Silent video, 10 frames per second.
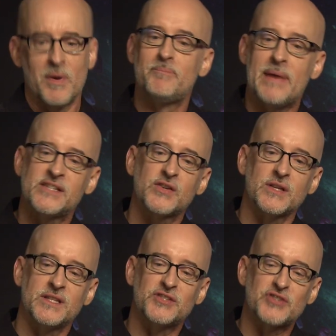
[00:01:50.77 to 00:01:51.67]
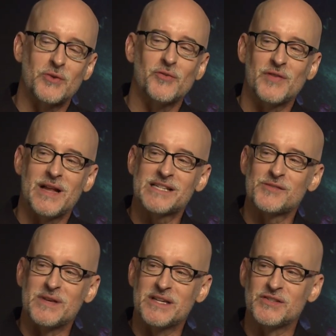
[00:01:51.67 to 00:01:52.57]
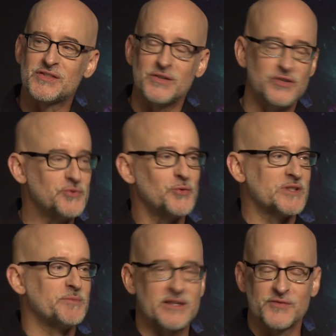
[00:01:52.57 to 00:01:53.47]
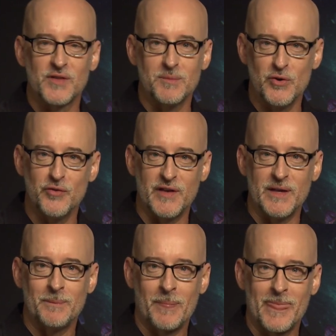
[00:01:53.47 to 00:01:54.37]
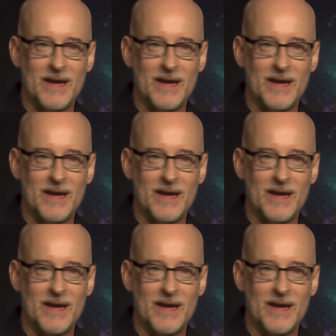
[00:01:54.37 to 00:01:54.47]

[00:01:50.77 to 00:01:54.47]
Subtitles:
But basically, the general philosophy is you do what's best for the movie,